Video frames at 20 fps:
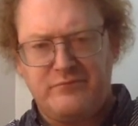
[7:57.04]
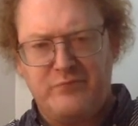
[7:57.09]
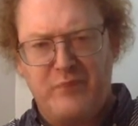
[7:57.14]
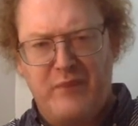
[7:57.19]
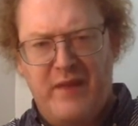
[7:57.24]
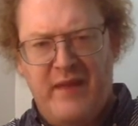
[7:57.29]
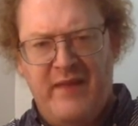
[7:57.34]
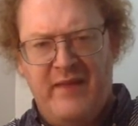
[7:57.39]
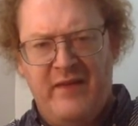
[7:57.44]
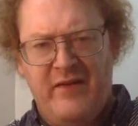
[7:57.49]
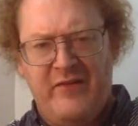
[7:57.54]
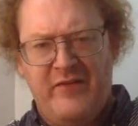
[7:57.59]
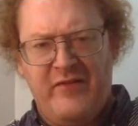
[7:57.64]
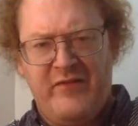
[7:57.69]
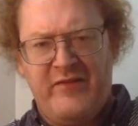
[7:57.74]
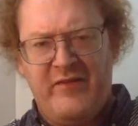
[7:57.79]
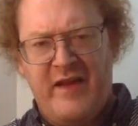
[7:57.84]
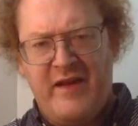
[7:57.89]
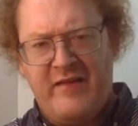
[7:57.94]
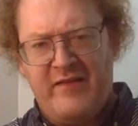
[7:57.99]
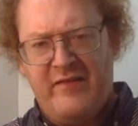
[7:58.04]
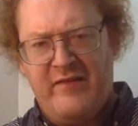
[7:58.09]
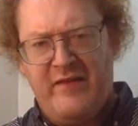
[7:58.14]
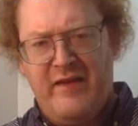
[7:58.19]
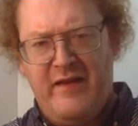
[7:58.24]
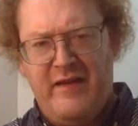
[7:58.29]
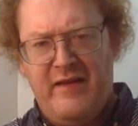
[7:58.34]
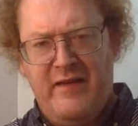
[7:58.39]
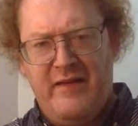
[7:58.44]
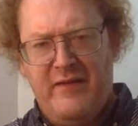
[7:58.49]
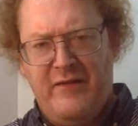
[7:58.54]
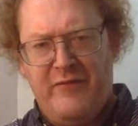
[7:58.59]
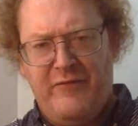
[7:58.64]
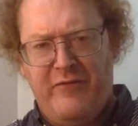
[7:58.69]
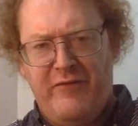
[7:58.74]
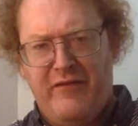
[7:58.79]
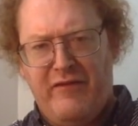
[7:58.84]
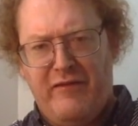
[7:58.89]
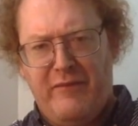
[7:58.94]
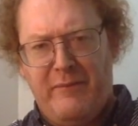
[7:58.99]
and there's a sex scene in the
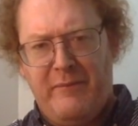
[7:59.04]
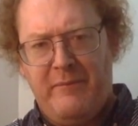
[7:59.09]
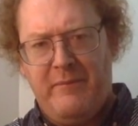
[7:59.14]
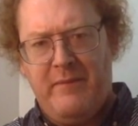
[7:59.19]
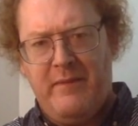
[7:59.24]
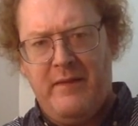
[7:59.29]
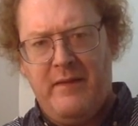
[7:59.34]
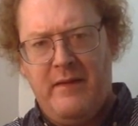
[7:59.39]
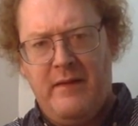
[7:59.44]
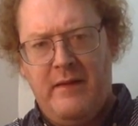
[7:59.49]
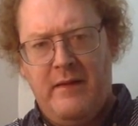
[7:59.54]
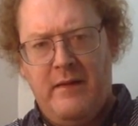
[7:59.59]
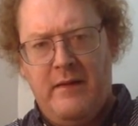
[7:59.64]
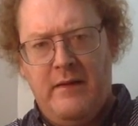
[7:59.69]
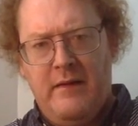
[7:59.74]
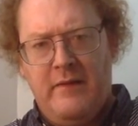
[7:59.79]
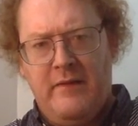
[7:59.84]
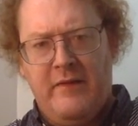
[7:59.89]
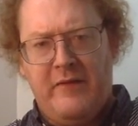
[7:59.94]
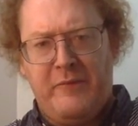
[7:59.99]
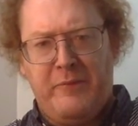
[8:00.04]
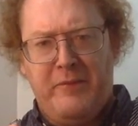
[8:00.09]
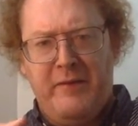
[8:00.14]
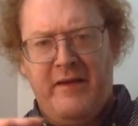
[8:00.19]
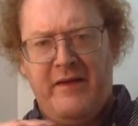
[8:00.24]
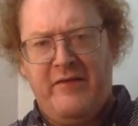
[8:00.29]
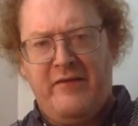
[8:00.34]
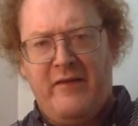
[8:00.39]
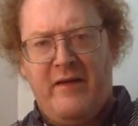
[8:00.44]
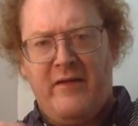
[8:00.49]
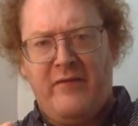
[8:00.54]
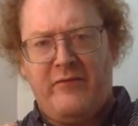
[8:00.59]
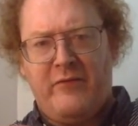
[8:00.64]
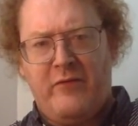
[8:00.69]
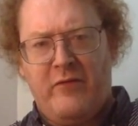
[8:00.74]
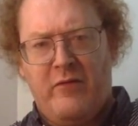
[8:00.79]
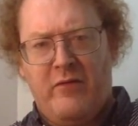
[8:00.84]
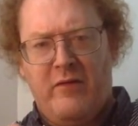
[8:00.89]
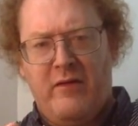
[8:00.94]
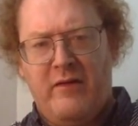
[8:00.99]
film that's pretty
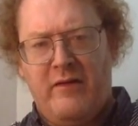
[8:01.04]
softcore.